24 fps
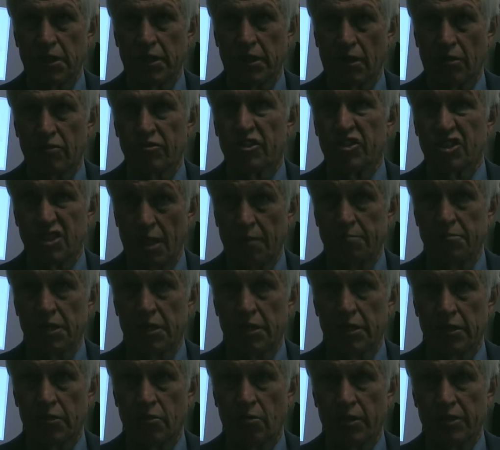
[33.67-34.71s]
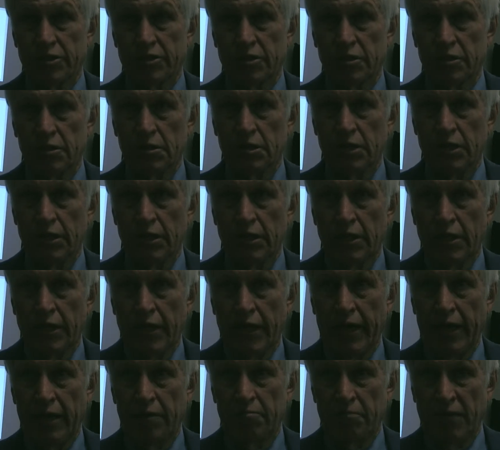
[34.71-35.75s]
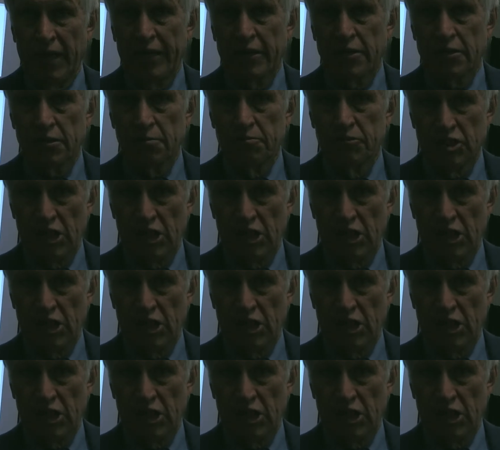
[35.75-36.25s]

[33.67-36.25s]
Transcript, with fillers: and on the subsidy question, mm-hmm. and make some